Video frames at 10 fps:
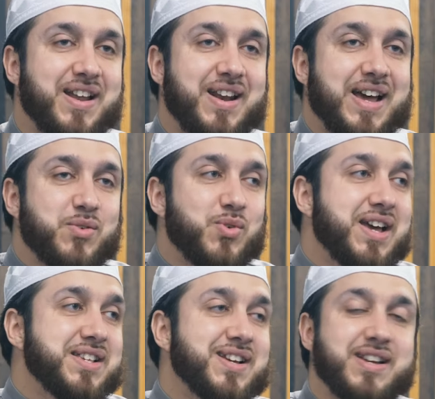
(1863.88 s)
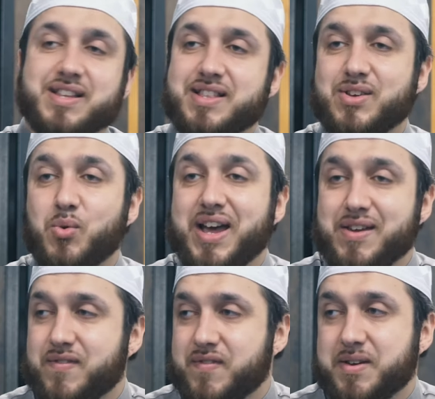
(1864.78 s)
Likewise, the
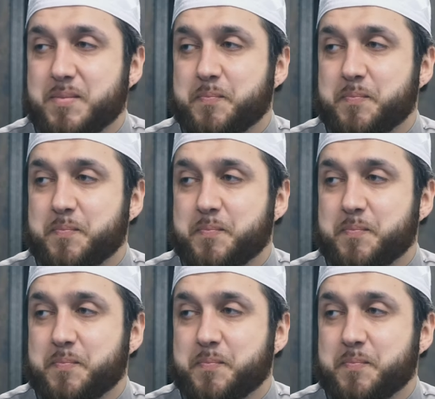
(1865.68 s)
wife,